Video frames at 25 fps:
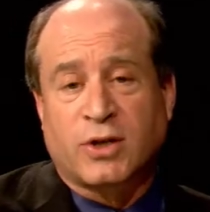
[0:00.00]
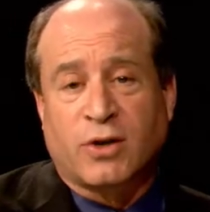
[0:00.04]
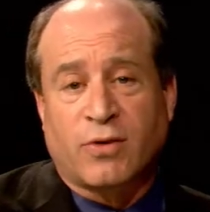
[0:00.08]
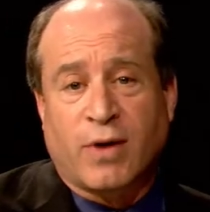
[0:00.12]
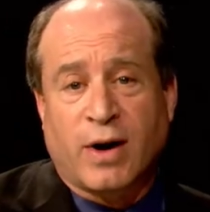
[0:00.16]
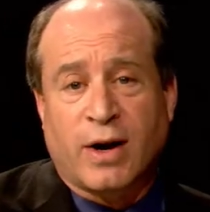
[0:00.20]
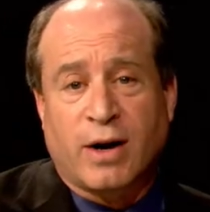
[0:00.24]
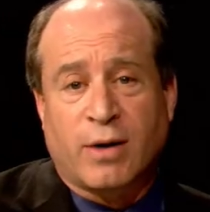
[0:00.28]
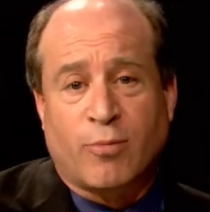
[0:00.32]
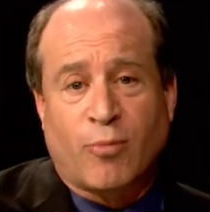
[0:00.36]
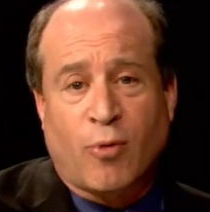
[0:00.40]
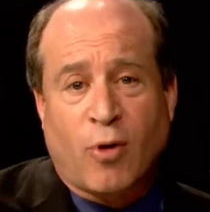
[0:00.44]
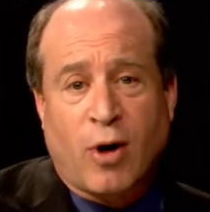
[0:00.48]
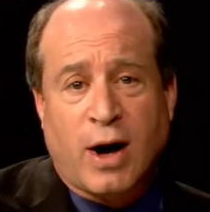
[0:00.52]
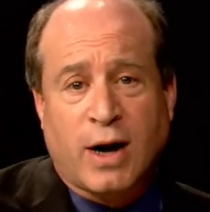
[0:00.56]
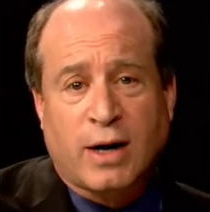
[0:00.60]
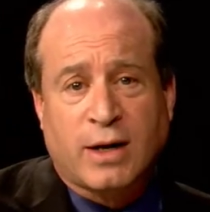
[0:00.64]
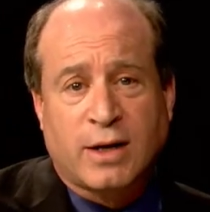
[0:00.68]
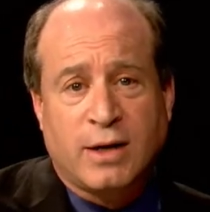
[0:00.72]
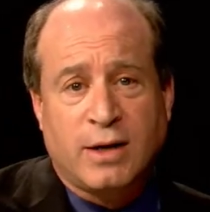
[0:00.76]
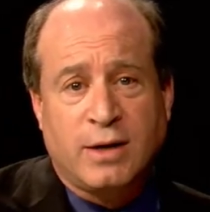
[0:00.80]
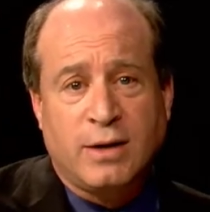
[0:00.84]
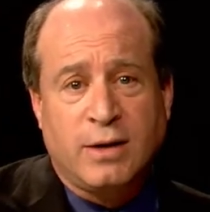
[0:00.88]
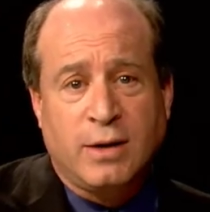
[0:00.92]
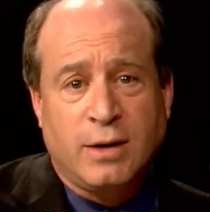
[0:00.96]
Greater
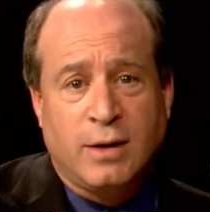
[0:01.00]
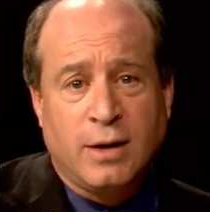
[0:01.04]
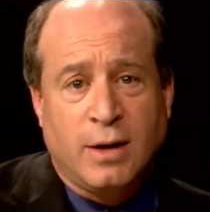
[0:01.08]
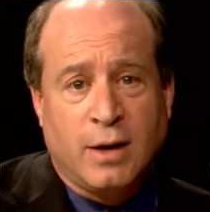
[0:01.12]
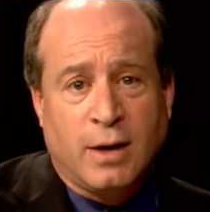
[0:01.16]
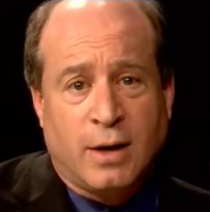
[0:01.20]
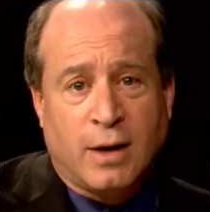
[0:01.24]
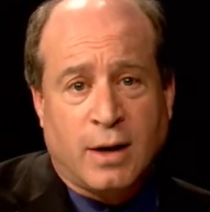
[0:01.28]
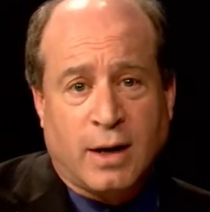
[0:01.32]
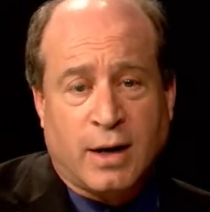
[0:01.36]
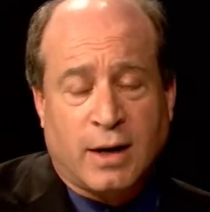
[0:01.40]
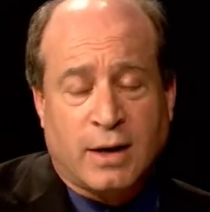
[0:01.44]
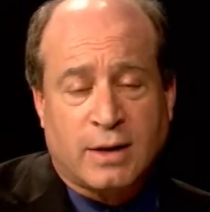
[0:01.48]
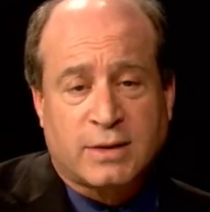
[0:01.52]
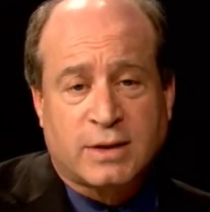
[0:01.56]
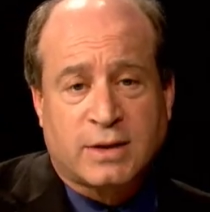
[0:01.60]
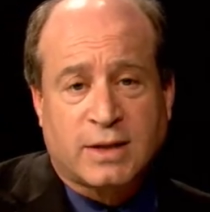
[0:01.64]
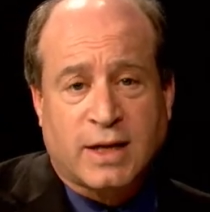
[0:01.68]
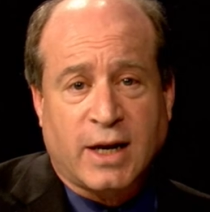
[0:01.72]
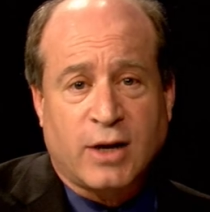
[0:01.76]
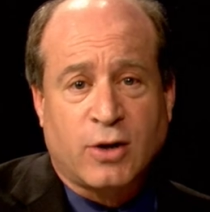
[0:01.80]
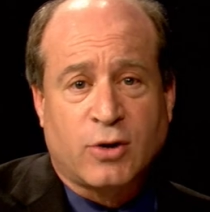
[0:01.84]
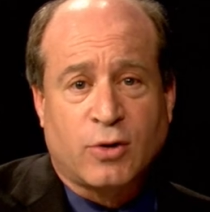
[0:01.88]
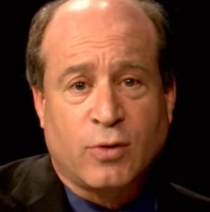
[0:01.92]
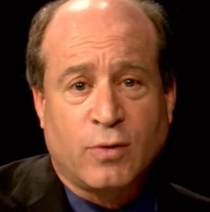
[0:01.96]
Brockton. Uh,
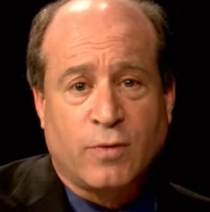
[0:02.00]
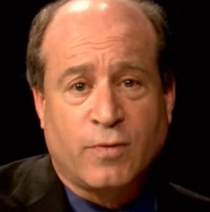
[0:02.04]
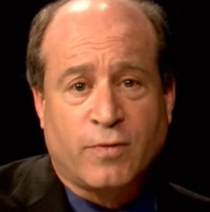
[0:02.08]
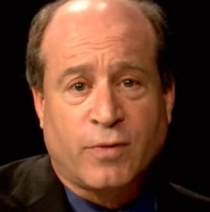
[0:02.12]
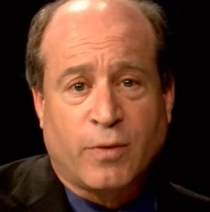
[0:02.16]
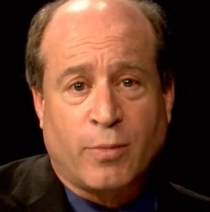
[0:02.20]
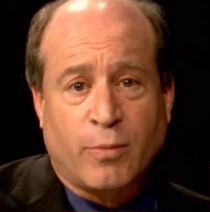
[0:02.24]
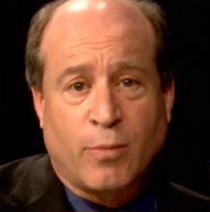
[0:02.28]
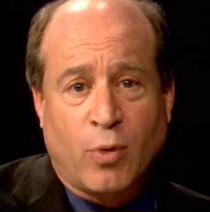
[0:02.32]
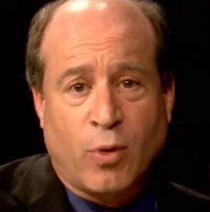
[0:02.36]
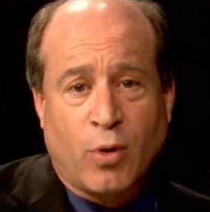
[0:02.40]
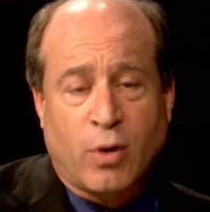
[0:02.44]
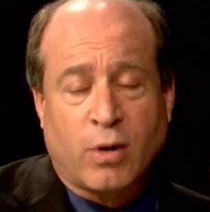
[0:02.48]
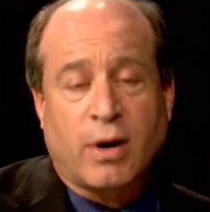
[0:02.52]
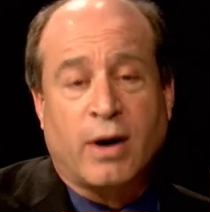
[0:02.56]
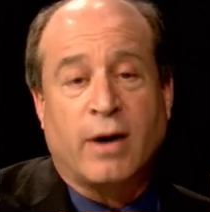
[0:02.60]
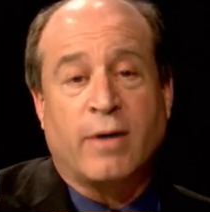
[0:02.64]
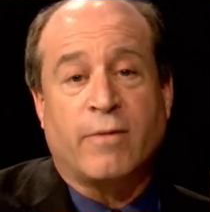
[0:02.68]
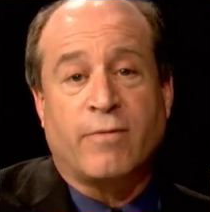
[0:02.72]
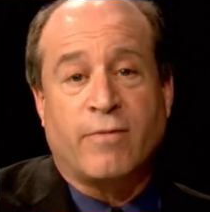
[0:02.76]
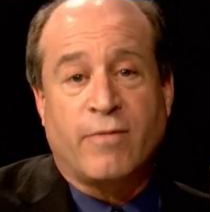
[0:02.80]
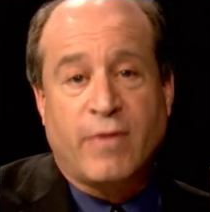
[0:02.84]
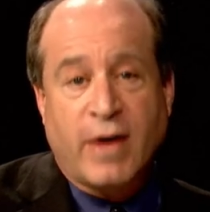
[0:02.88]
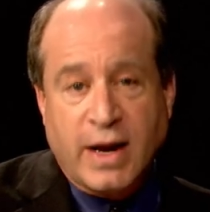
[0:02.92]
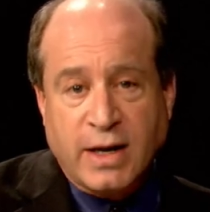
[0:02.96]
stay tuned for more
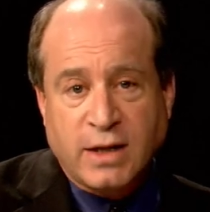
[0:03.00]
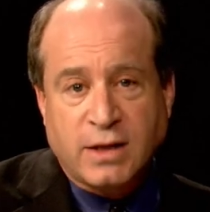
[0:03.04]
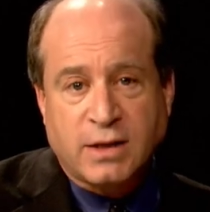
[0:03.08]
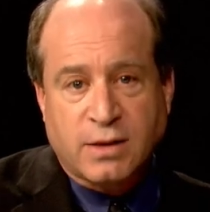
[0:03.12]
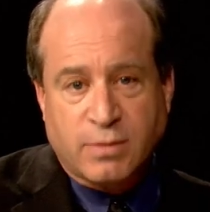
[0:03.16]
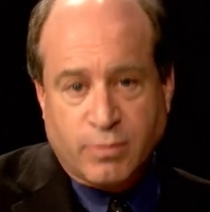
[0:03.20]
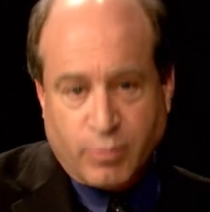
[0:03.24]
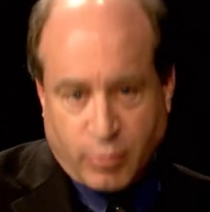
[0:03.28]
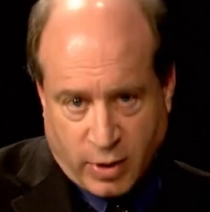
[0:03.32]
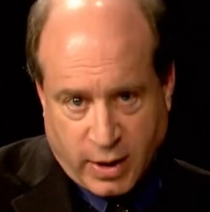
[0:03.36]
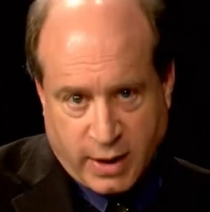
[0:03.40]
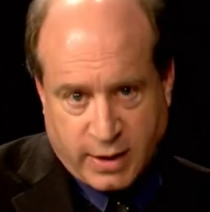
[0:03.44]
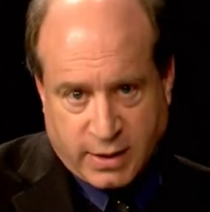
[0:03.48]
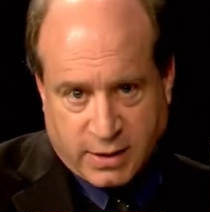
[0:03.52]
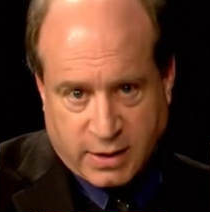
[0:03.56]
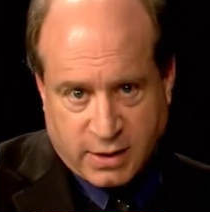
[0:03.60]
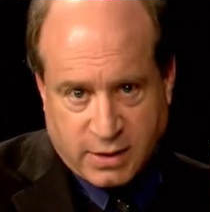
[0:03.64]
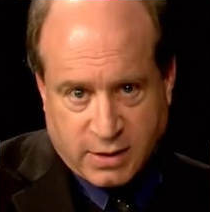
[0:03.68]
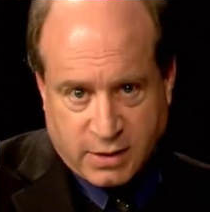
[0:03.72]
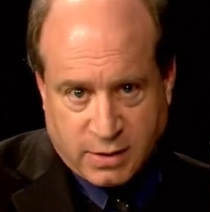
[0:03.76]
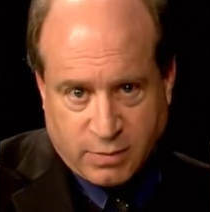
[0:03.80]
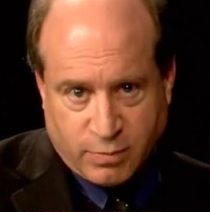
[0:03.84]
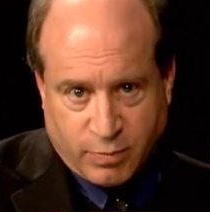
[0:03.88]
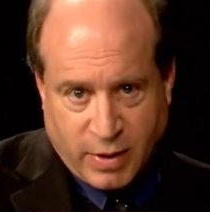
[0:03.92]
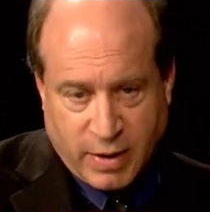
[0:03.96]
events,
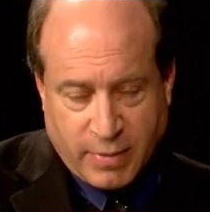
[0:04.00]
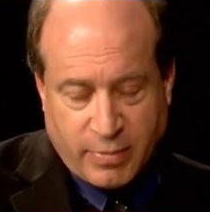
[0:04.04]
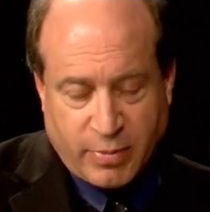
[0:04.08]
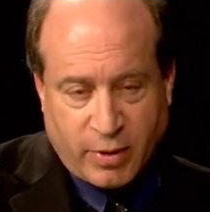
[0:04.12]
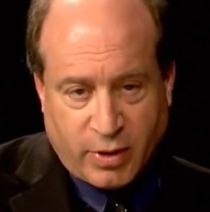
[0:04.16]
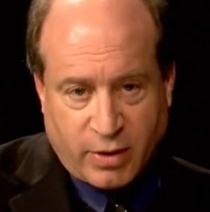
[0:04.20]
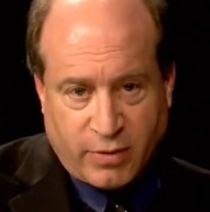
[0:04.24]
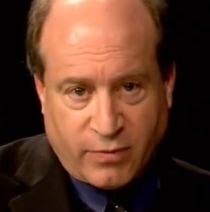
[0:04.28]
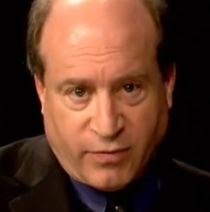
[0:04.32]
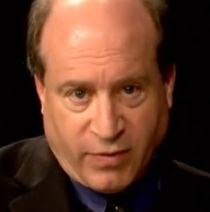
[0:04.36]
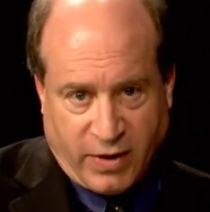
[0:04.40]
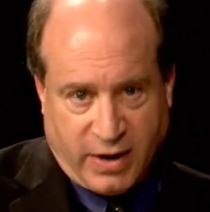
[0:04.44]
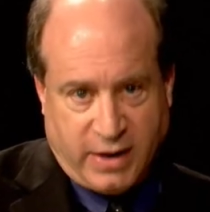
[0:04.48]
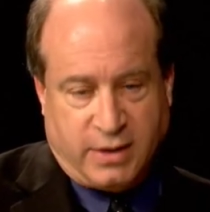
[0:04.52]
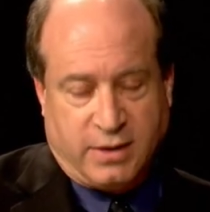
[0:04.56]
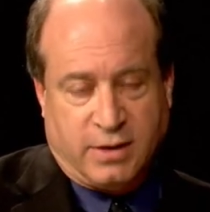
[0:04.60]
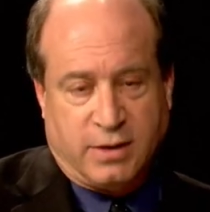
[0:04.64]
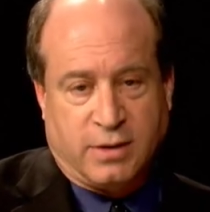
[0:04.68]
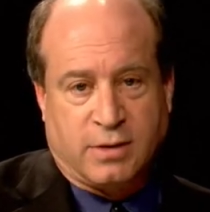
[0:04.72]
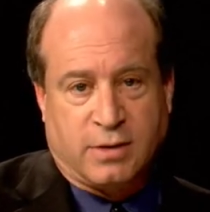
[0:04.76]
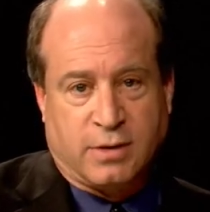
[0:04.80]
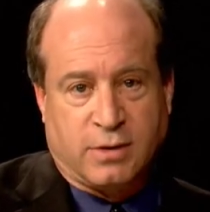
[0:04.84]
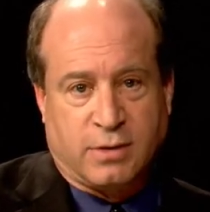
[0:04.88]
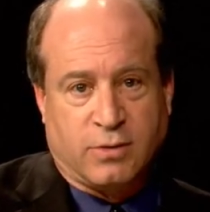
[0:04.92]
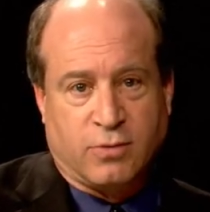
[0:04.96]
places, people, and
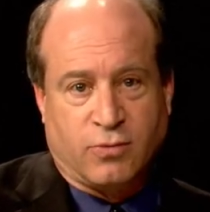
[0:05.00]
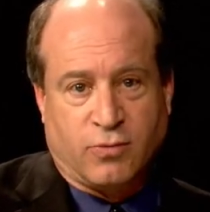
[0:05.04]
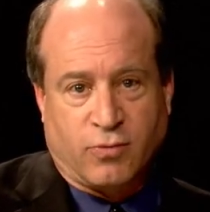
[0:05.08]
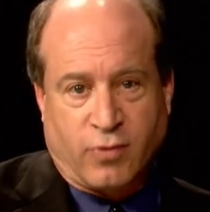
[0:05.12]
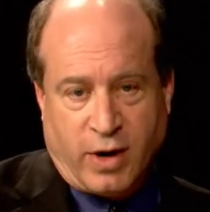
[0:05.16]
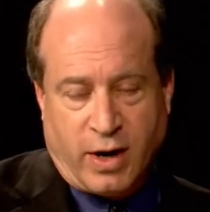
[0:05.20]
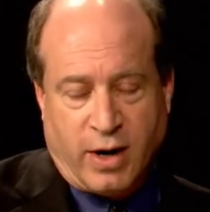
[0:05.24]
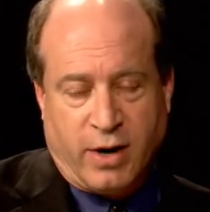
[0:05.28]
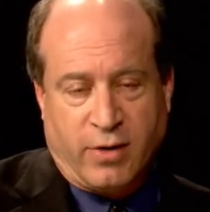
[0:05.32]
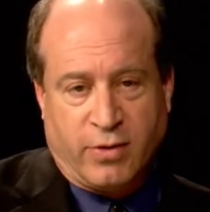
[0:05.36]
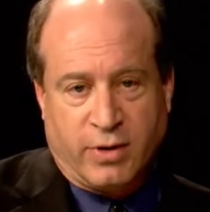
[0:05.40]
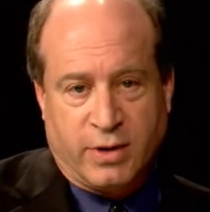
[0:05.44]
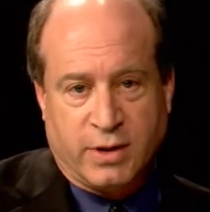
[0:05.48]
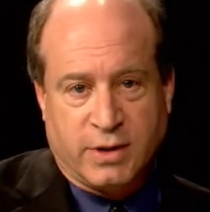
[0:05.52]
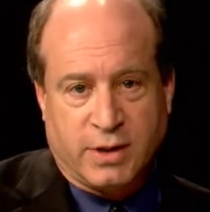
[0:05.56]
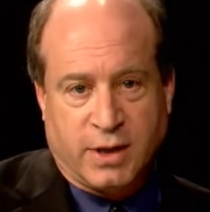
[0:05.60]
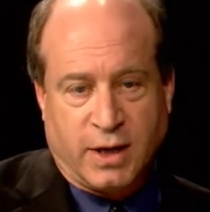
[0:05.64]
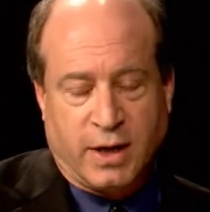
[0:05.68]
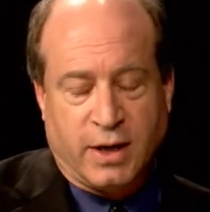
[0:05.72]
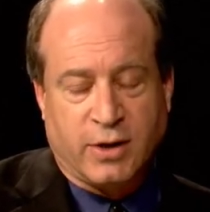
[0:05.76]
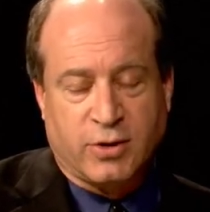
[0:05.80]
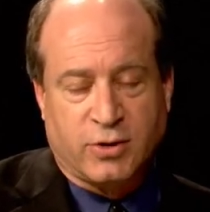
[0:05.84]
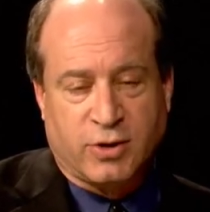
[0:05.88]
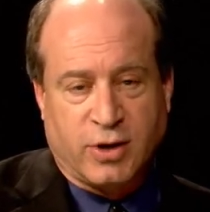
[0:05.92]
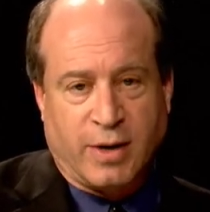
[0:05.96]
faces right here in the
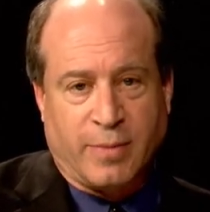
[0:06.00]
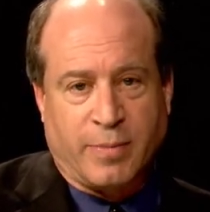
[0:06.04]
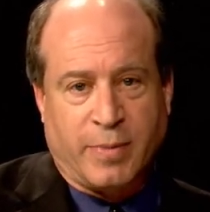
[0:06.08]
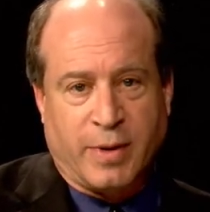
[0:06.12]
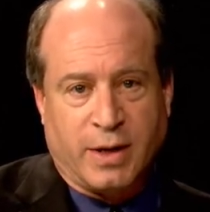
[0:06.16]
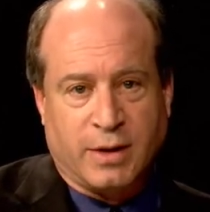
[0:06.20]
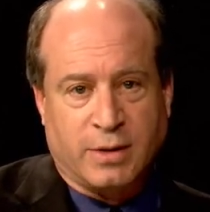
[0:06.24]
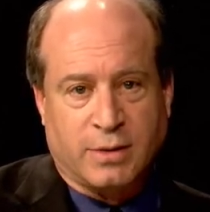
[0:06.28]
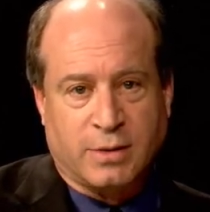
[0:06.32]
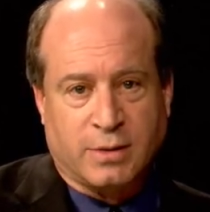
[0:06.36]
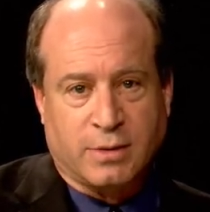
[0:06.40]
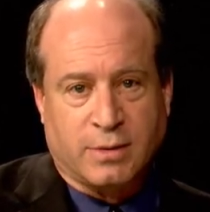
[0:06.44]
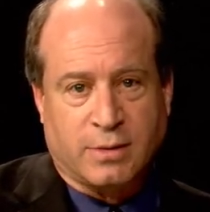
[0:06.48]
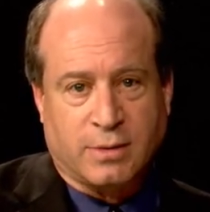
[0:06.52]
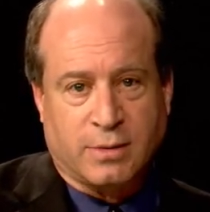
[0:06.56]
City of Champions.